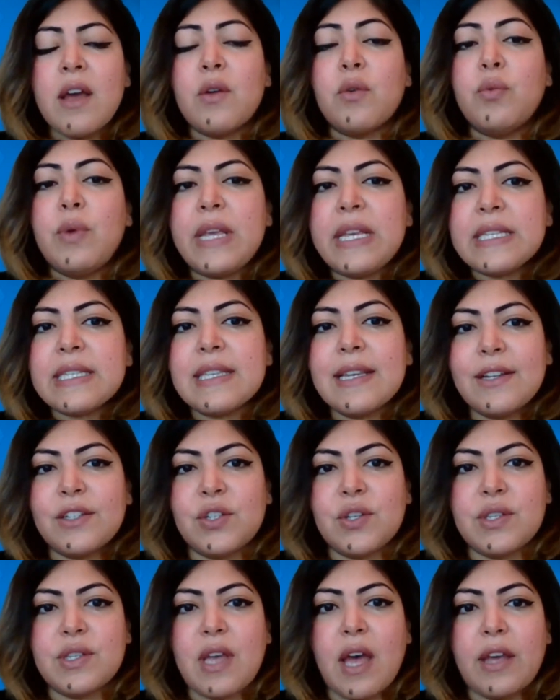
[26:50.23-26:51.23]

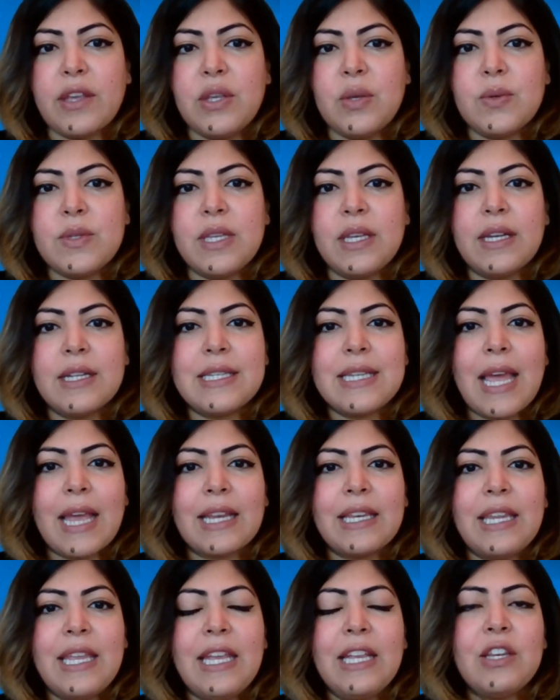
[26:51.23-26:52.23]
researchers are using a
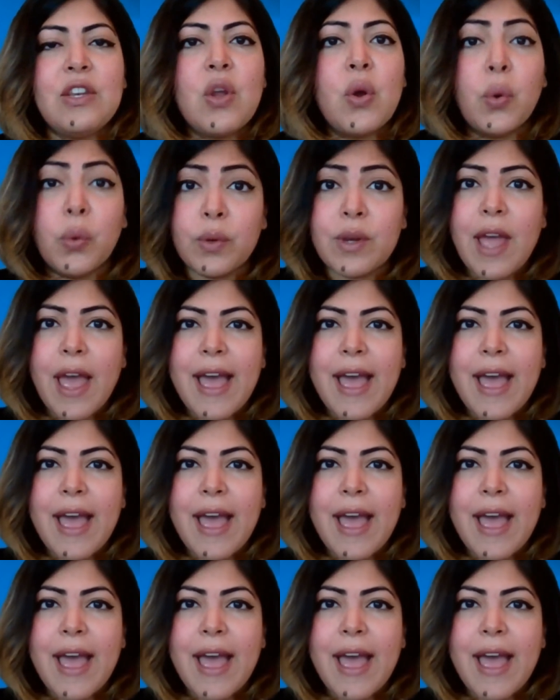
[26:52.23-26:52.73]
technique known